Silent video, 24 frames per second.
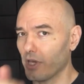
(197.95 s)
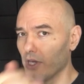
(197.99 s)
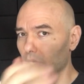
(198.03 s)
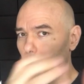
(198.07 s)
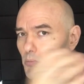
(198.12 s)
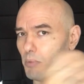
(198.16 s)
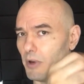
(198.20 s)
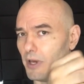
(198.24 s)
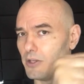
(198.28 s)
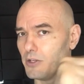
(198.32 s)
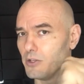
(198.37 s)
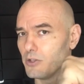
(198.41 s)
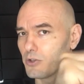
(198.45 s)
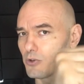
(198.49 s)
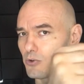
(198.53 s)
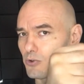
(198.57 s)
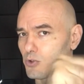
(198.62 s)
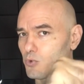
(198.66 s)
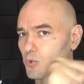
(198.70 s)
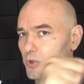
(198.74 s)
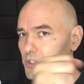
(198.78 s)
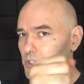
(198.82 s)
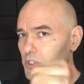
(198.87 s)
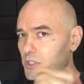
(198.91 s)
Bending or
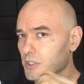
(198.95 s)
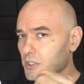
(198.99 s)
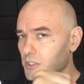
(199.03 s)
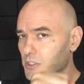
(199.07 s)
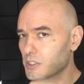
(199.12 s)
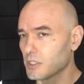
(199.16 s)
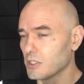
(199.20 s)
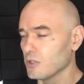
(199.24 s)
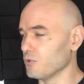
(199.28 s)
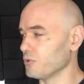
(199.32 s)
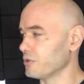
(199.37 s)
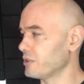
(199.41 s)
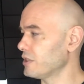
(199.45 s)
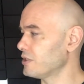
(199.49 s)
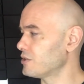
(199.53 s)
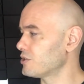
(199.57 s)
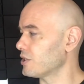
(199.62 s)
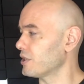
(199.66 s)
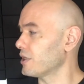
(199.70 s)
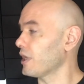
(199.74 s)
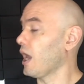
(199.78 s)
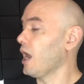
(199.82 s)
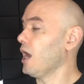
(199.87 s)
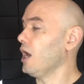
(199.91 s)
twisting a single
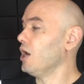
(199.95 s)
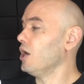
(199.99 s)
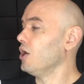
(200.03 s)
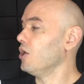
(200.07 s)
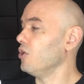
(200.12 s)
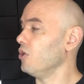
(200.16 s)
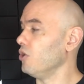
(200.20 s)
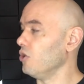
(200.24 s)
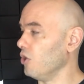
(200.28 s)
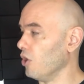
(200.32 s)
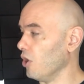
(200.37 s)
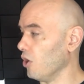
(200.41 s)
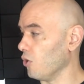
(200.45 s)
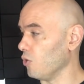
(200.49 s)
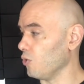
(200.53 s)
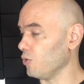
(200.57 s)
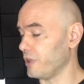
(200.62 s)
digit, no.